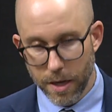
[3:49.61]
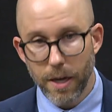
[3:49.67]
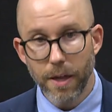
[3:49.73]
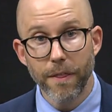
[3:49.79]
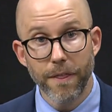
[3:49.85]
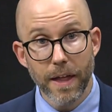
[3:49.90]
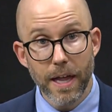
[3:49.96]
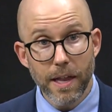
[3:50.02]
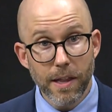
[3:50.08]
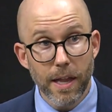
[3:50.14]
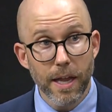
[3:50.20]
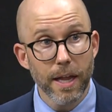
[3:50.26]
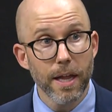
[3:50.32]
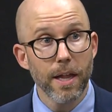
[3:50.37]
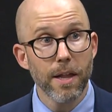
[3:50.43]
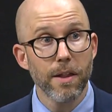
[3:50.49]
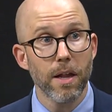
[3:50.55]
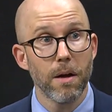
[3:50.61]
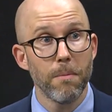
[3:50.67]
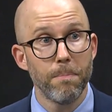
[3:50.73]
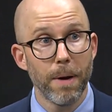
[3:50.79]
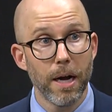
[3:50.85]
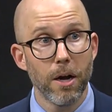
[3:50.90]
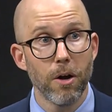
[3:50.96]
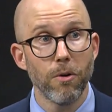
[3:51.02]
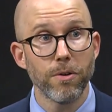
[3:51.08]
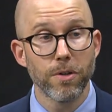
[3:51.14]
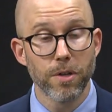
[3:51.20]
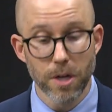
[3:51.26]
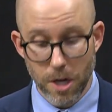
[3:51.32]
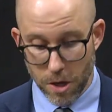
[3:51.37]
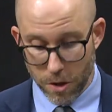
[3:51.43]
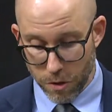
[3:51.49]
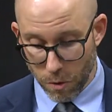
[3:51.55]
This is about
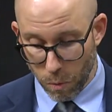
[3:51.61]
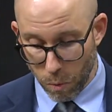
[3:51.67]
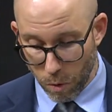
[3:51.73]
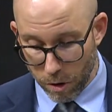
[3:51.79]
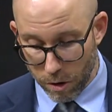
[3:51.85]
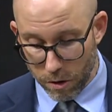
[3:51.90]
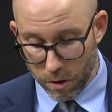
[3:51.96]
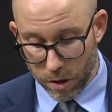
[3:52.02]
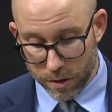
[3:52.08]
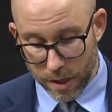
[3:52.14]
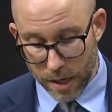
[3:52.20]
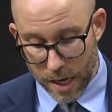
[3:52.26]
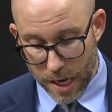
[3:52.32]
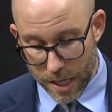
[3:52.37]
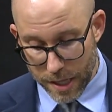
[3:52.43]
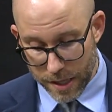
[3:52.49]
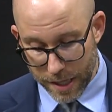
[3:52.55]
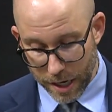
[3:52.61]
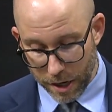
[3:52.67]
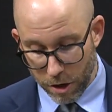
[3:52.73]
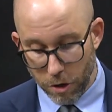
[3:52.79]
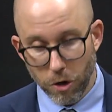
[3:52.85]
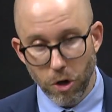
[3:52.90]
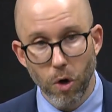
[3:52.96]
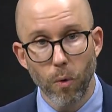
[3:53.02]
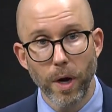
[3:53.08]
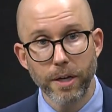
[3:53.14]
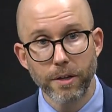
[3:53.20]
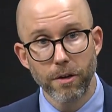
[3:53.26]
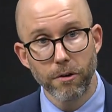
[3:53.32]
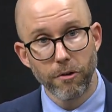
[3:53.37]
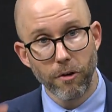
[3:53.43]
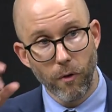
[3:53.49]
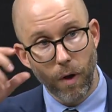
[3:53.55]
the world they're going
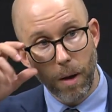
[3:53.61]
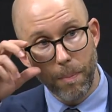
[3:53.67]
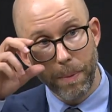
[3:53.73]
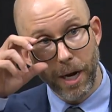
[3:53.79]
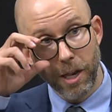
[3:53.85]
to grow up in.